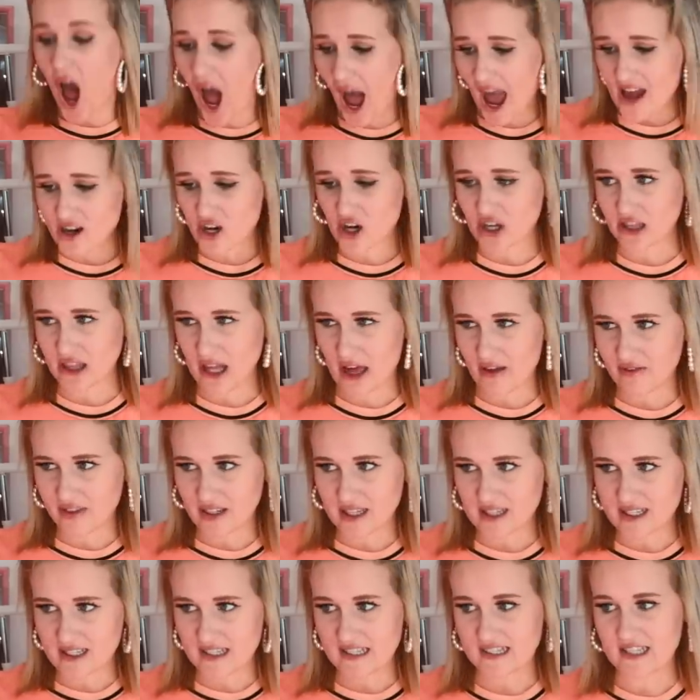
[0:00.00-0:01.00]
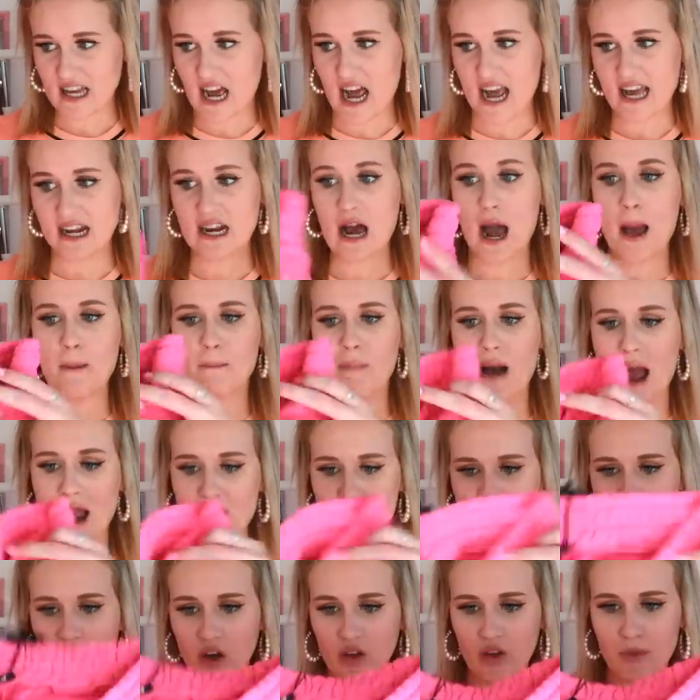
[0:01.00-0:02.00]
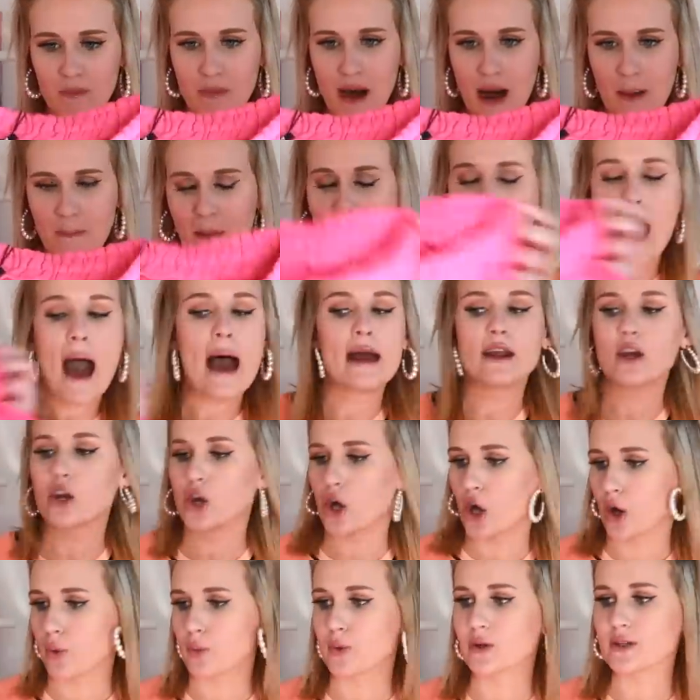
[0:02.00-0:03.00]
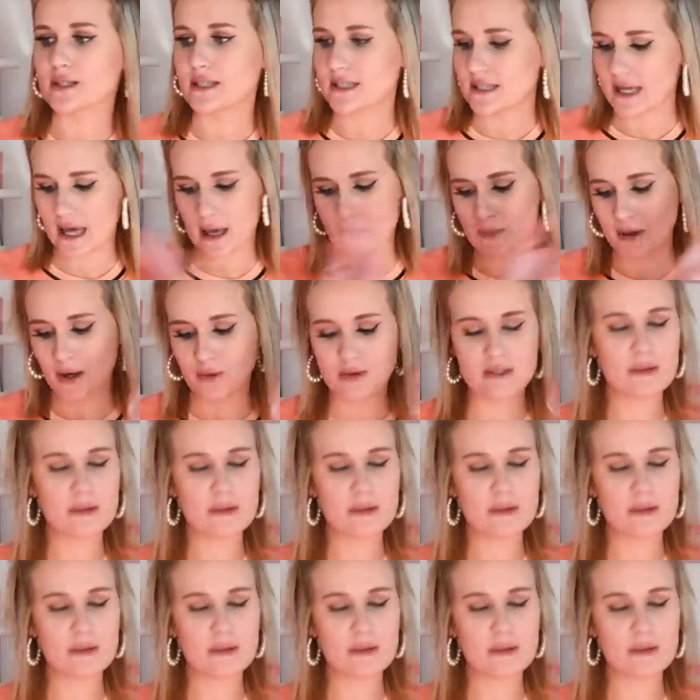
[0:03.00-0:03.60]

I don't love this design. I might roll them up, I don't know, we'll see, but